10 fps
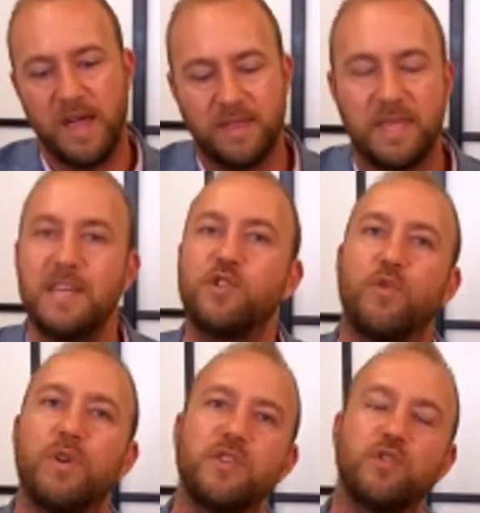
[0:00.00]
these
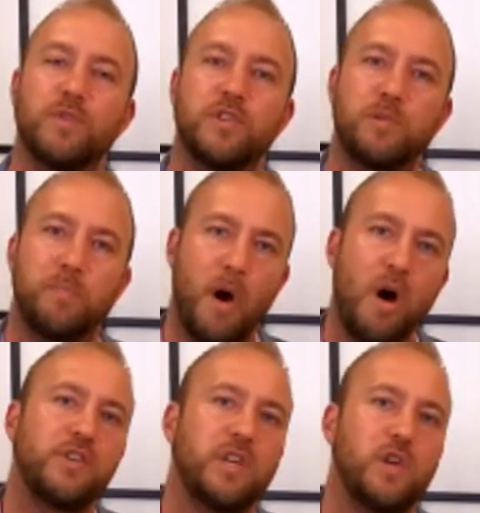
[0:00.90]
crystals
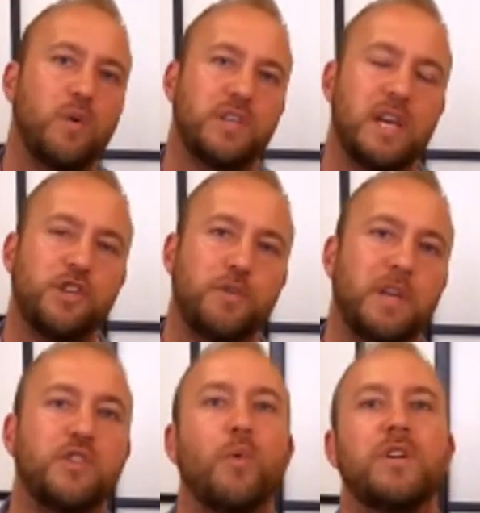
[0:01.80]
respond to your intention,
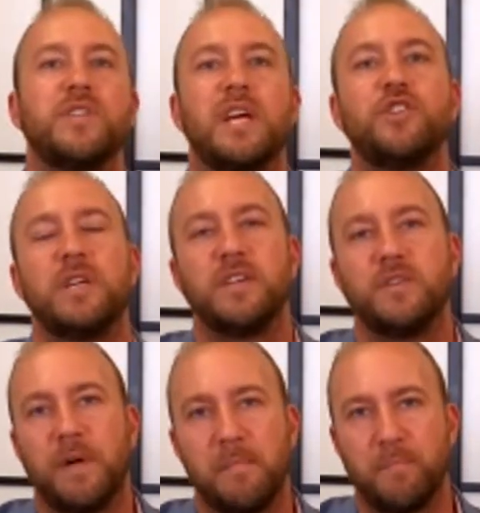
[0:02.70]
because your intention is a
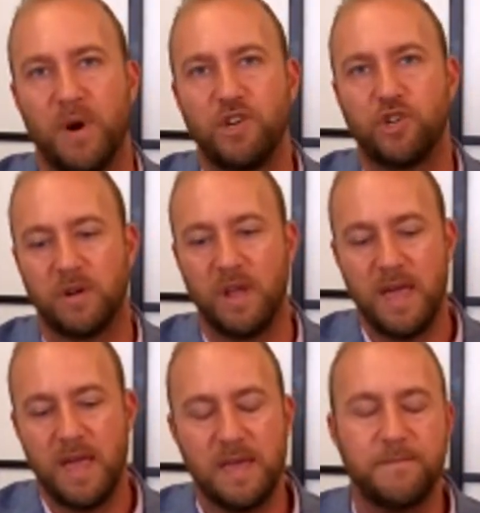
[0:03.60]
vibration.
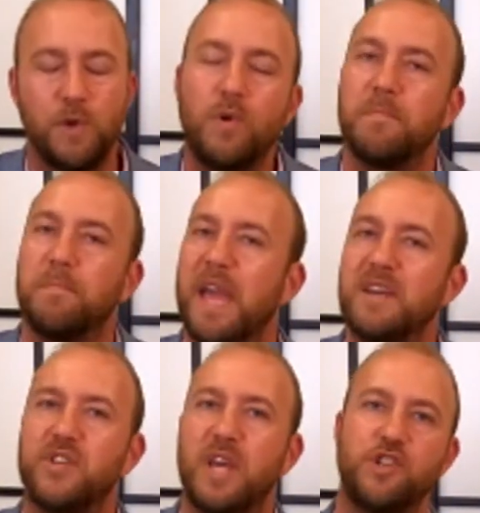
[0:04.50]
If you can pay
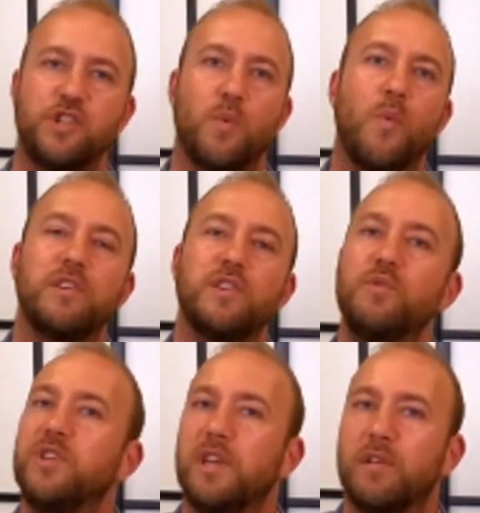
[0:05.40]
attention while
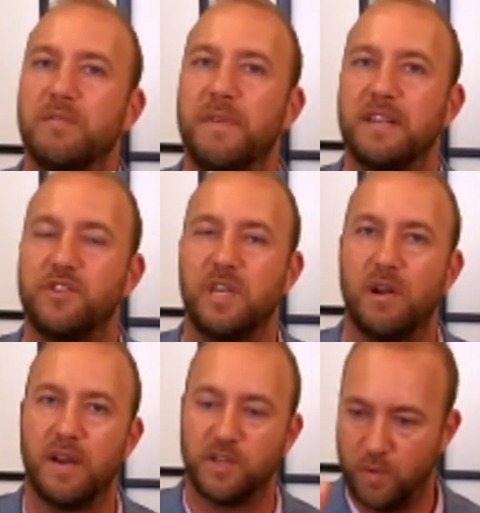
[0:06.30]
using your advanced
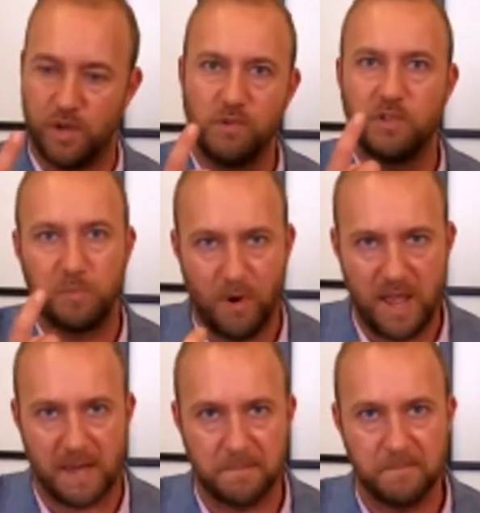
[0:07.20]
TRS, when you
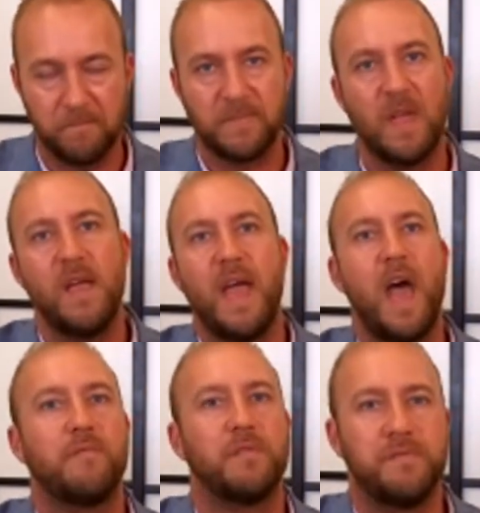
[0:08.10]
spray it,
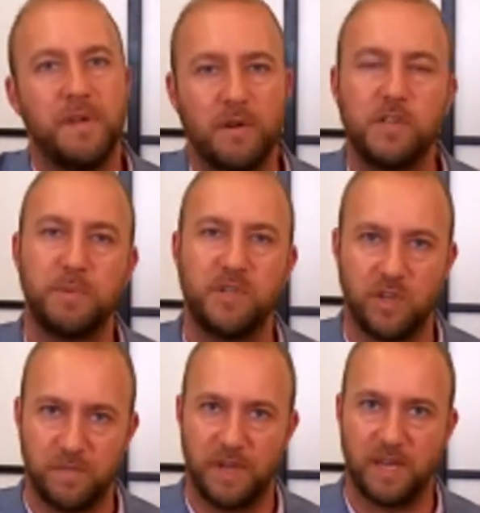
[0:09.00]
have a very
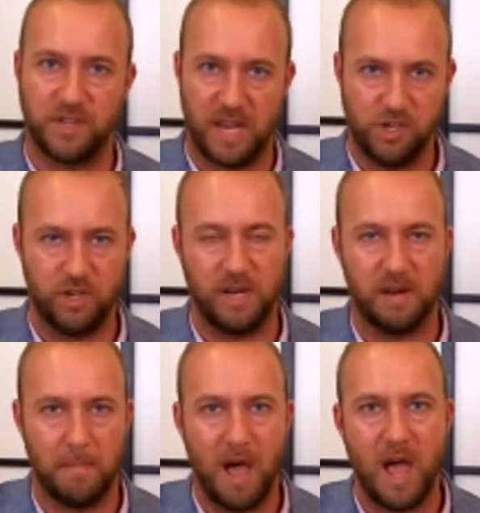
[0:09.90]
specific intention
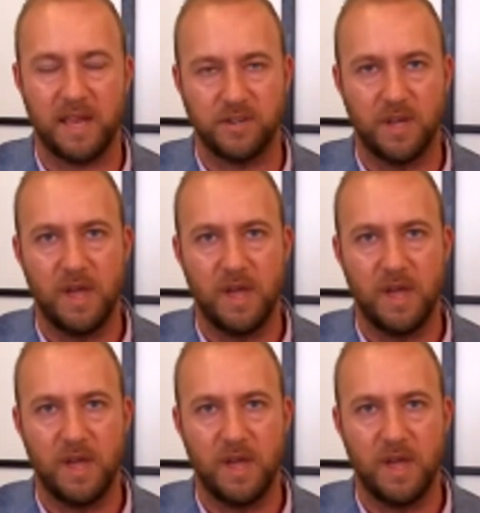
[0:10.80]
in mind